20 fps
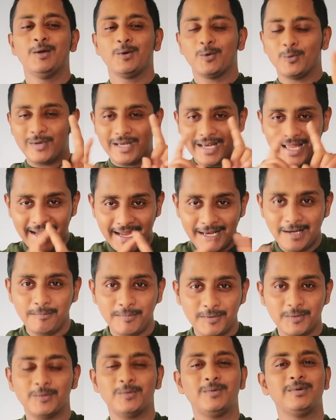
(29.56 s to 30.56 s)
will
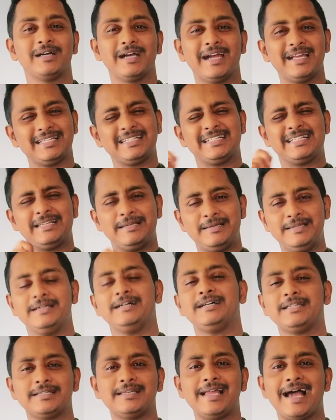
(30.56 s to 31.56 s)
help you get a
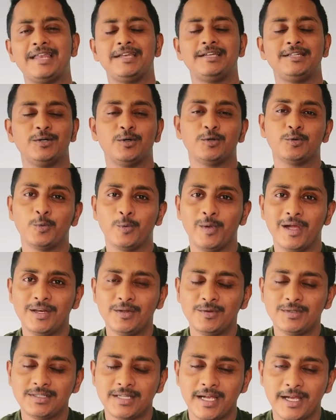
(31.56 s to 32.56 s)
clear clarity on where
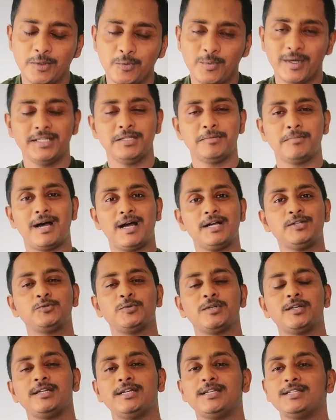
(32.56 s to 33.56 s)
you stand, why the marks
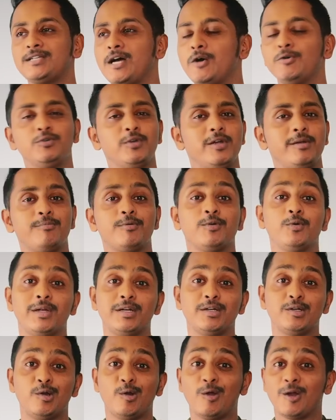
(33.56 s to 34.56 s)
were less, how to improve,
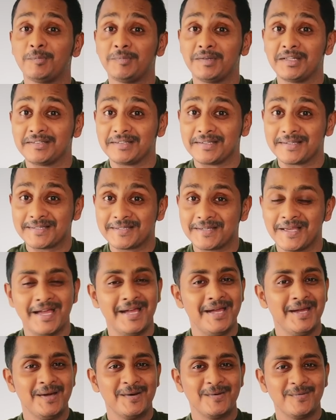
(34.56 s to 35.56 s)
and lot more things.
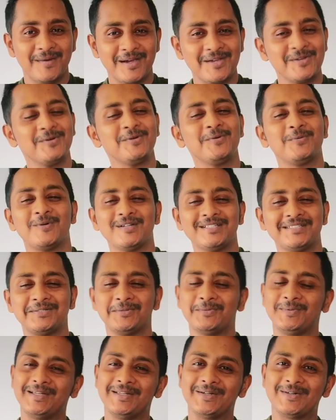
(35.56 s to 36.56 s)
Make sure you watch
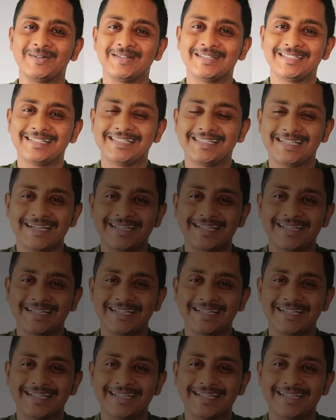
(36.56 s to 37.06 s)
the video till the